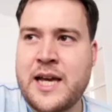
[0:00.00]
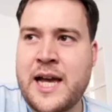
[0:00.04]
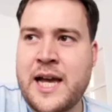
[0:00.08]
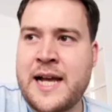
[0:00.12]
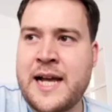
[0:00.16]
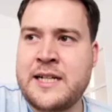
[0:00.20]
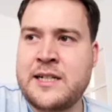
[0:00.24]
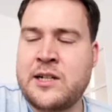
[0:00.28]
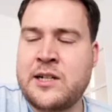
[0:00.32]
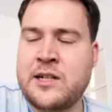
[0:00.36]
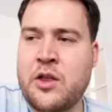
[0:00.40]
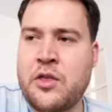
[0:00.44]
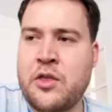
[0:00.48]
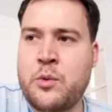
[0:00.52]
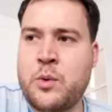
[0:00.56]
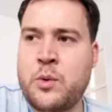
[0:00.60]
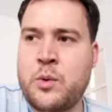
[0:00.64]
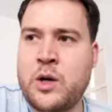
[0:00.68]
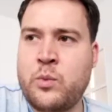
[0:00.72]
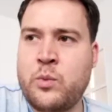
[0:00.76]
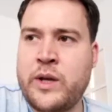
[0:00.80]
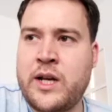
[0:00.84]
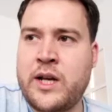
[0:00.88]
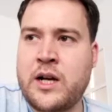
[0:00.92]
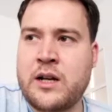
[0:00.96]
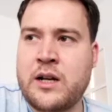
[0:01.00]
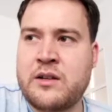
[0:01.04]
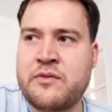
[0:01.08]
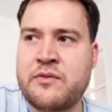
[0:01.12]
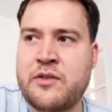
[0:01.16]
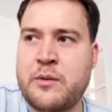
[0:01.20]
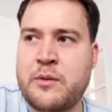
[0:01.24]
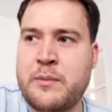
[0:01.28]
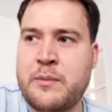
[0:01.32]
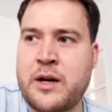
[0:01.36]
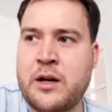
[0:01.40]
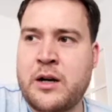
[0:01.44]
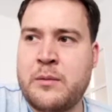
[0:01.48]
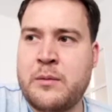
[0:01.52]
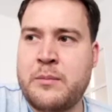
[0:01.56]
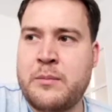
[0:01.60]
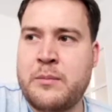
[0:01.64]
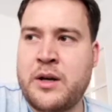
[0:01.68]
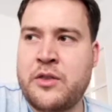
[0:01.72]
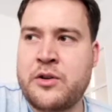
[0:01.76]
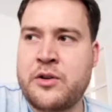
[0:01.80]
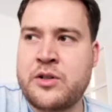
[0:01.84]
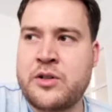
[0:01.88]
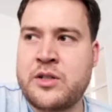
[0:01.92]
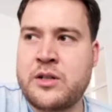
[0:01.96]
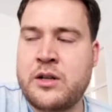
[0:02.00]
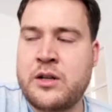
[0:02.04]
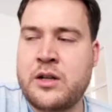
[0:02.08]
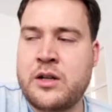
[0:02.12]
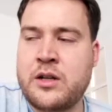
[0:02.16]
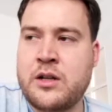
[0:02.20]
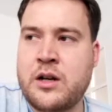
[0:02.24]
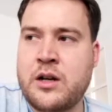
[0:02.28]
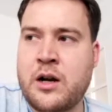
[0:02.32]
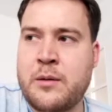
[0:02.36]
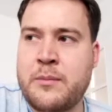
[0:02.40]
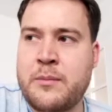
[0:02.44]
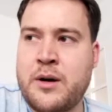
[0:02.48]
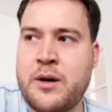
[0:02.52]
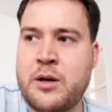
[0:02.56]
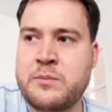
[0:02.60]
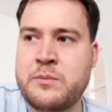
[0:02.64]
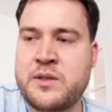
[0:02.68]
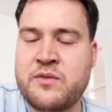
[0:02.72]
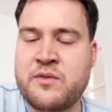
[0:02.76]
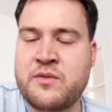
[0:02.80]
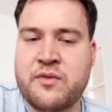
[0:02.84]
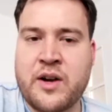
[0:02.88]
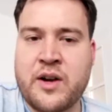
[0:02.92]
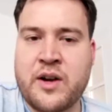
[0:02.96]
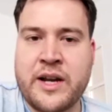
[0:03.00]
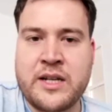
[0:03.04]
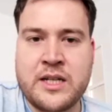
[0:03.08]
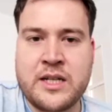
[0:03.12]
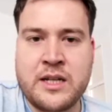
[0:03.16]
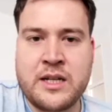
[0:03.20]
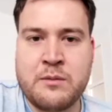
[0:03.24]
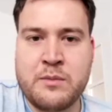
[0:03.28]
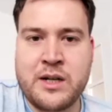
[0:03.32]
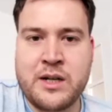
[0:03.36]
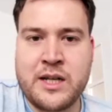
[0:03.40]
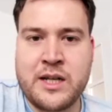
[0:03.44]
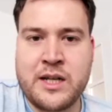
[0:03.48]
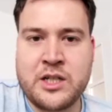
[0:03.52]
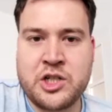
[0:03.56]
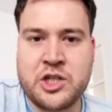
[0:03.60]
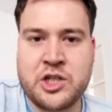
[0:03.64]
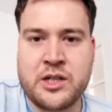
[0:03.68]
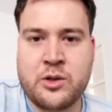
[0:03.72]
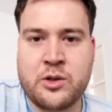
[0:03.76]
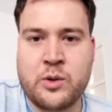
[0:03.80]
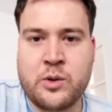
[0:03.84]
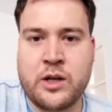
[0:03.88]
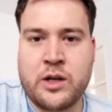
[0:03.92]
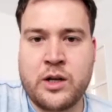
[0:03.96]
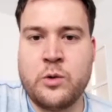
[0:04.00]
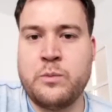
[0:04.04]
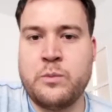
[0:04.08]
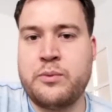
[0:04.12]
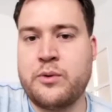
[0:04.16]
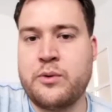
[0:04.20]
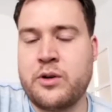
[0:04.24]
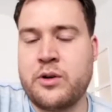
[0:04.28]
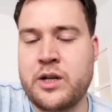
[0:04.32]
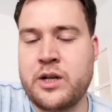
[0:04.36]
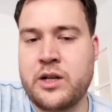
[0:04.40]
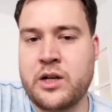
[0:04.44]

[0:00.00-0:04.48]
And another one we got from our mom's friend in Malaysia, in Kuala Lumpur.